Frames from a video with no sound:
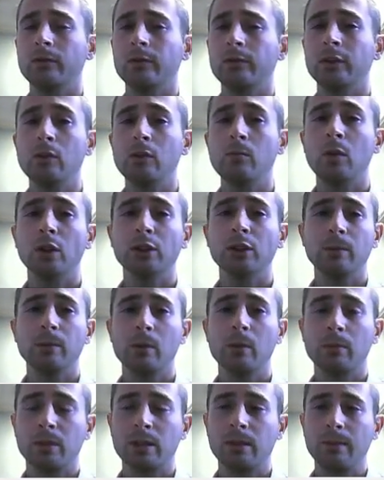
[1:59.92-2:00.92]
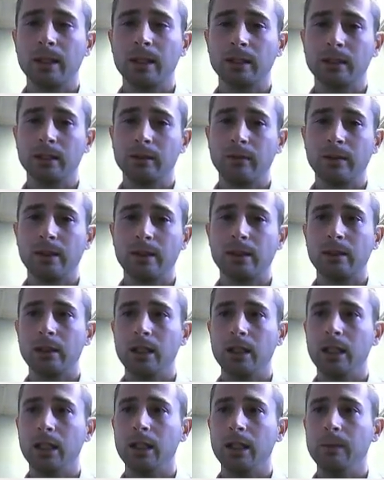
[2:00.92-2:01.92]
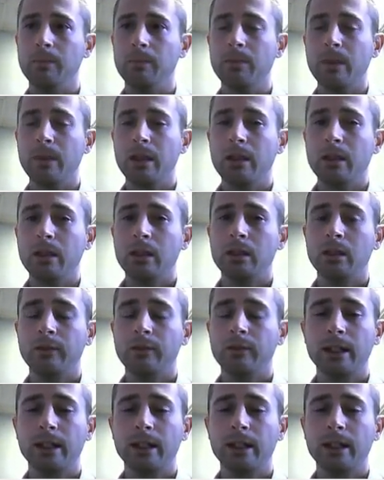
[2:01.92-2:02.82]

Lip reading: view multiple perspectives. If